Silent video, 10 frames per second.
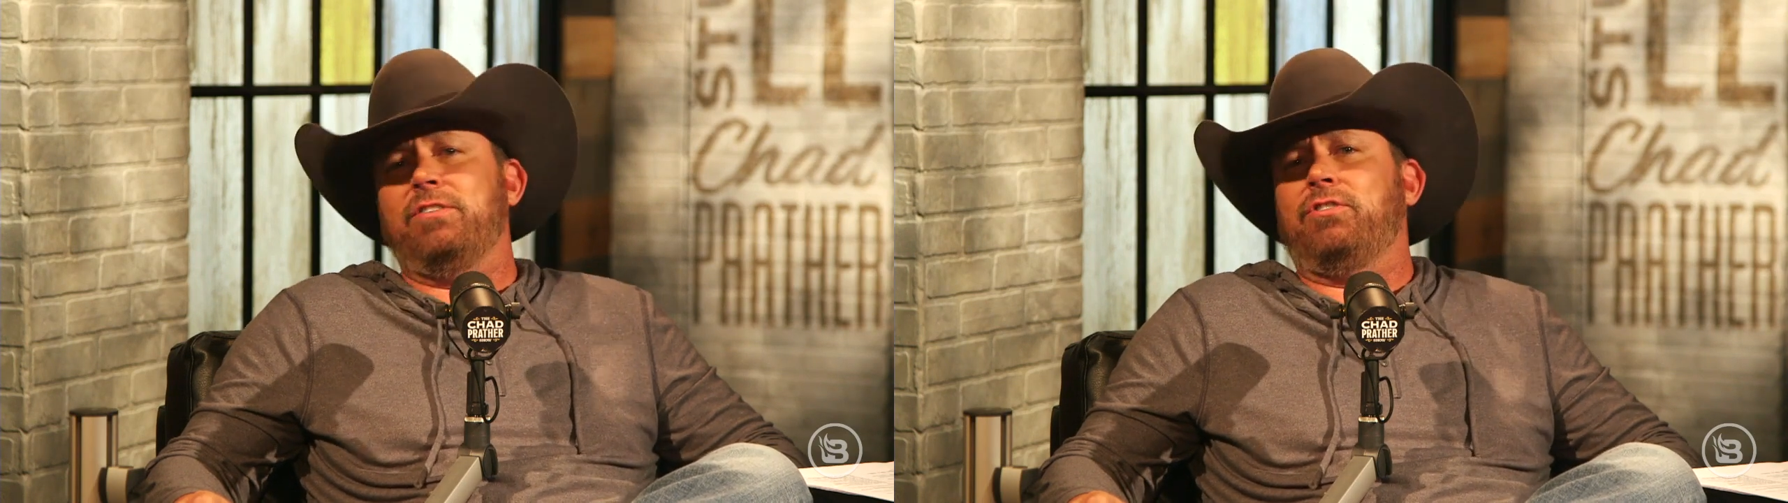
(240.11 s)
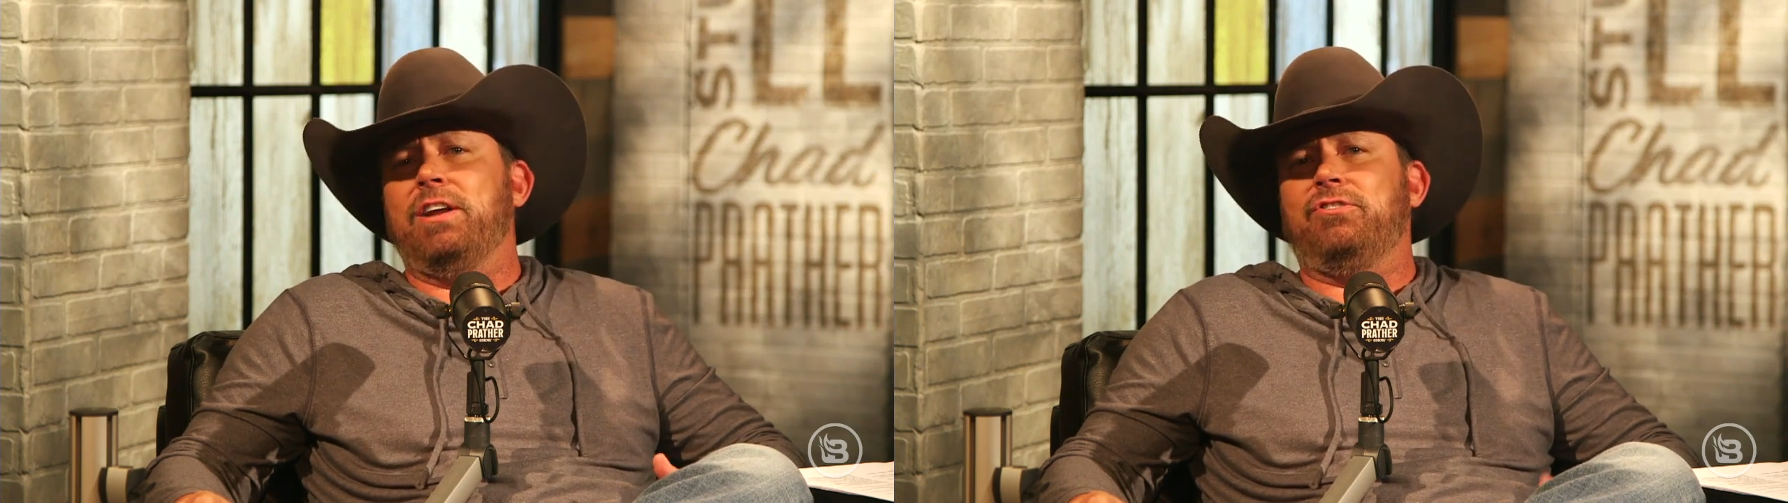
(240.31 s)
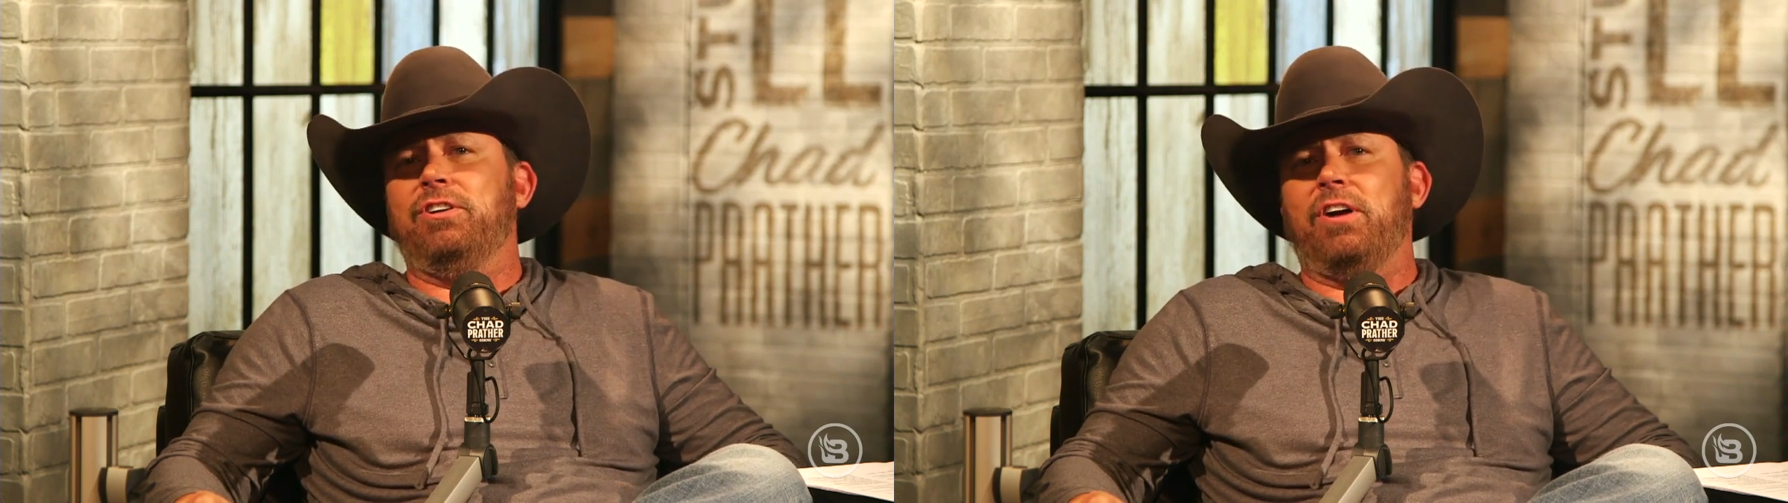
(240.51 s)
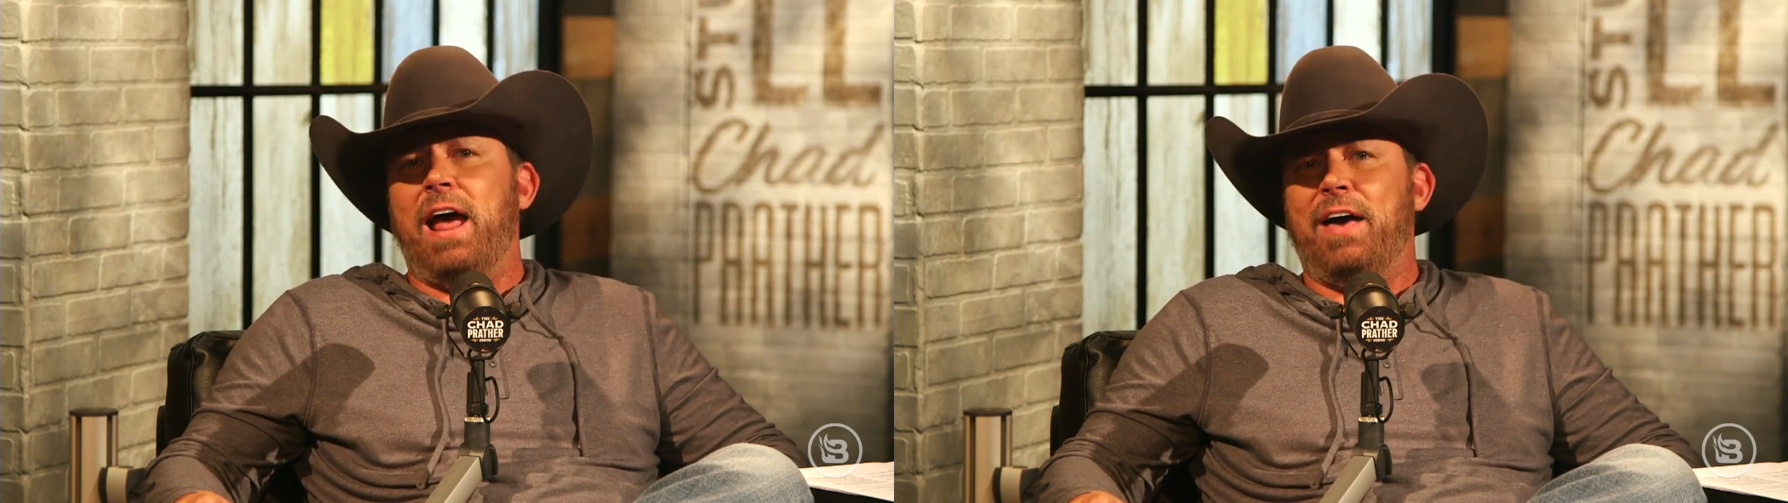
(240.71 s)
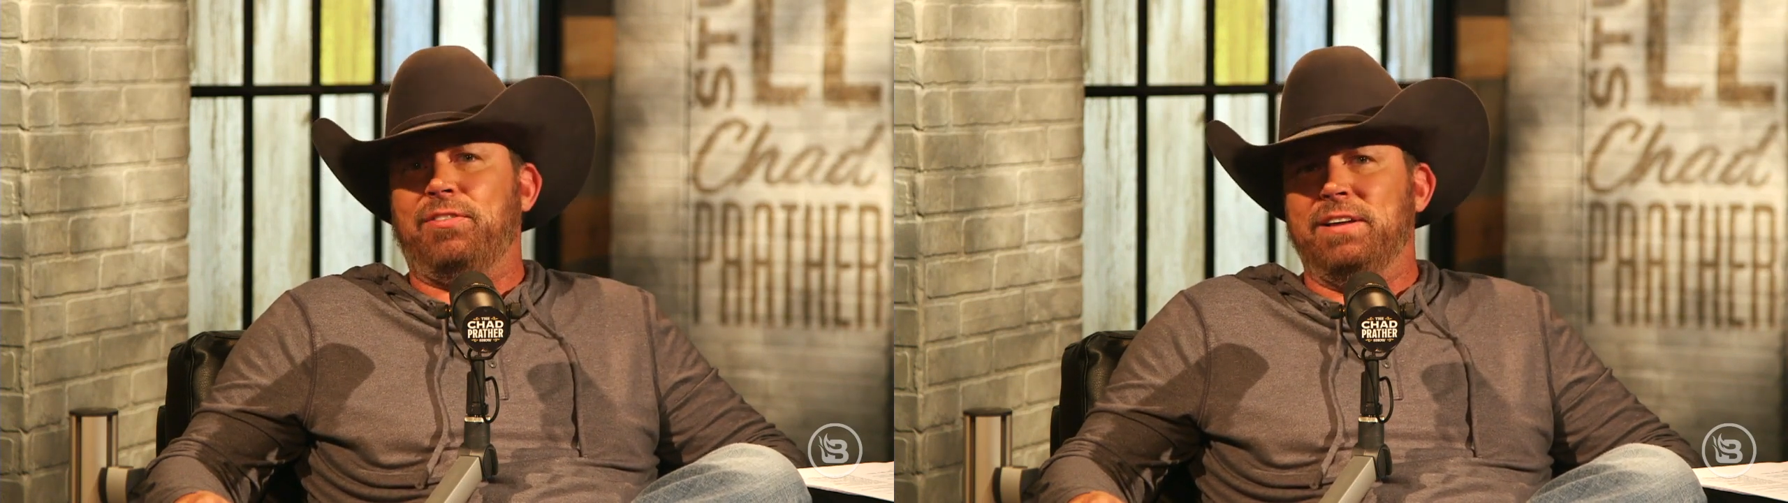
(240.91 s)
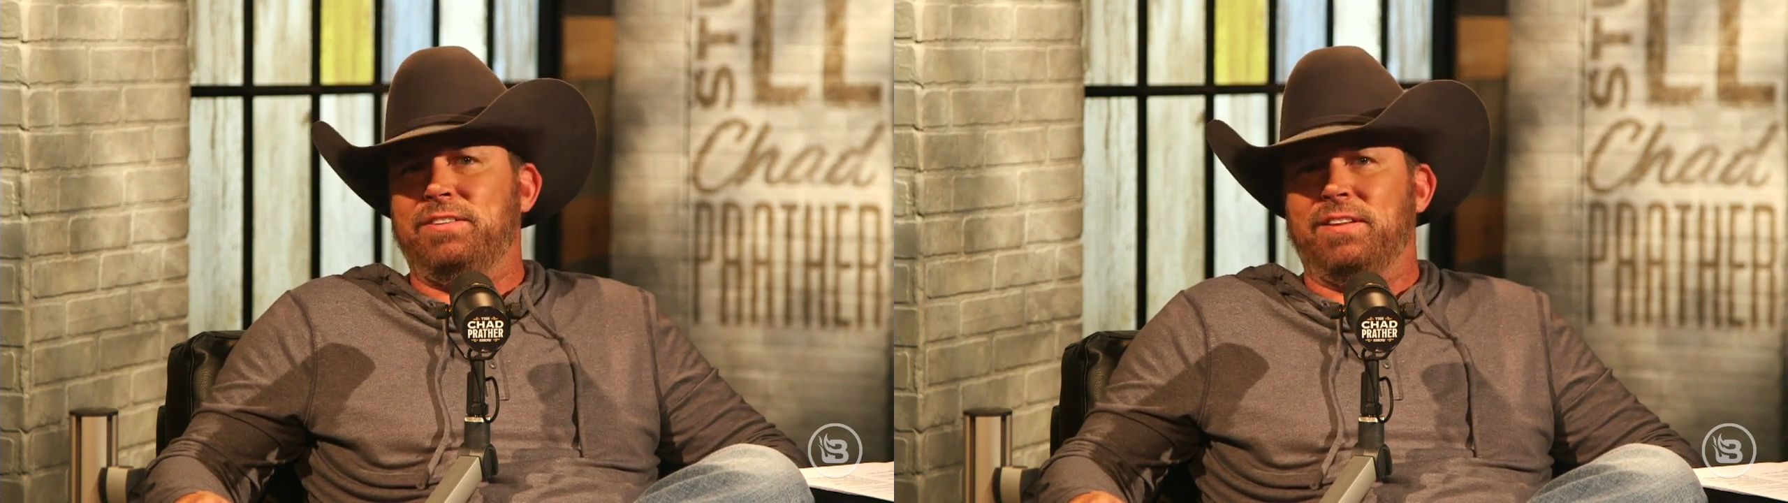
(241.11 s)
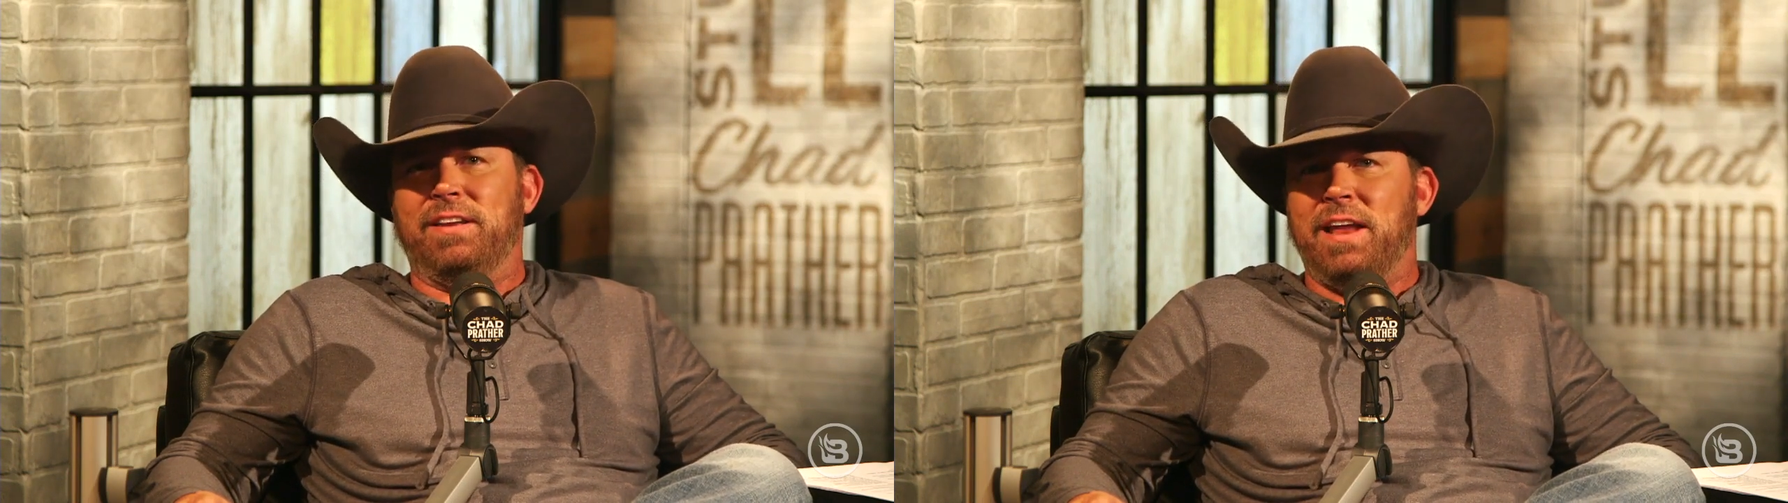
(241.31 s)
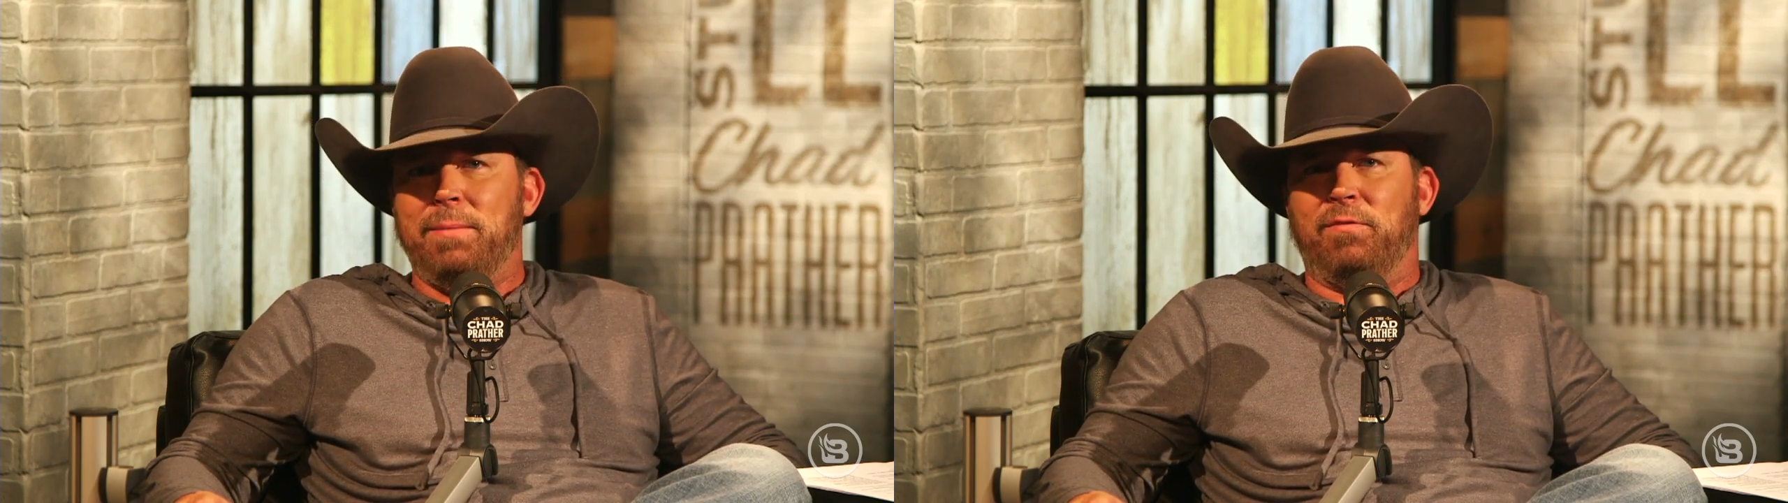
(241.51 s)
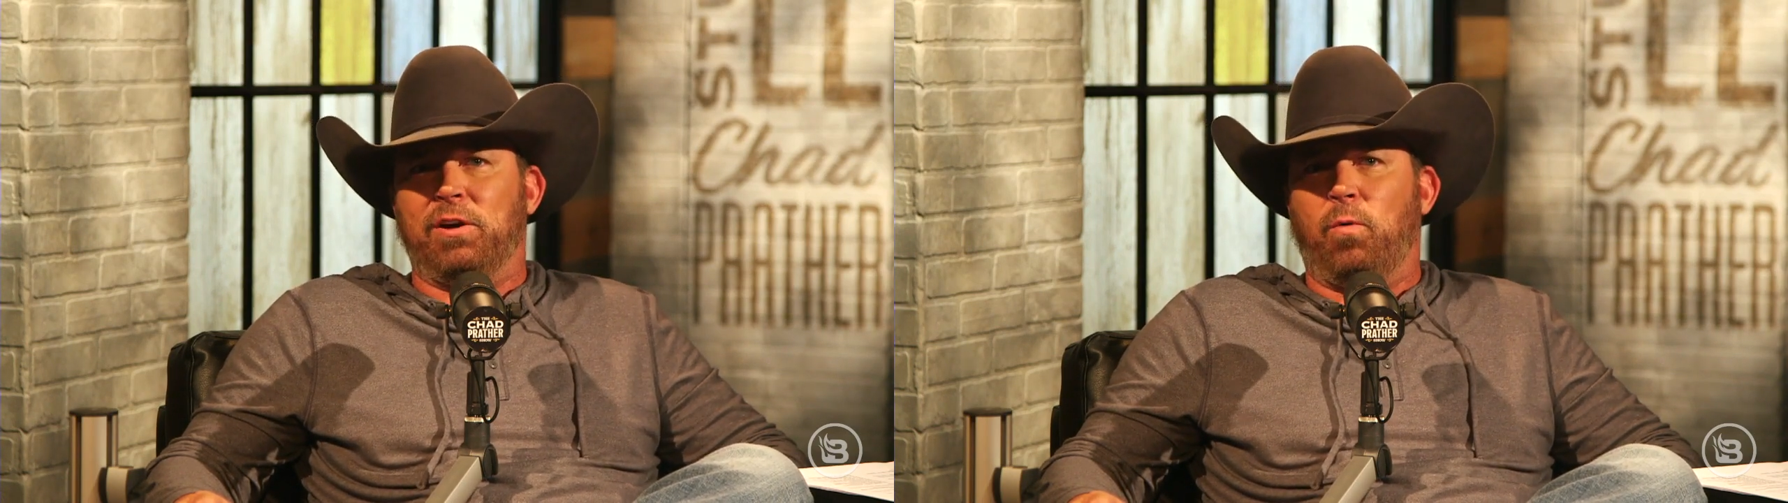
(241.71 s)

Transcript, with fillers: transgender athletes in the name of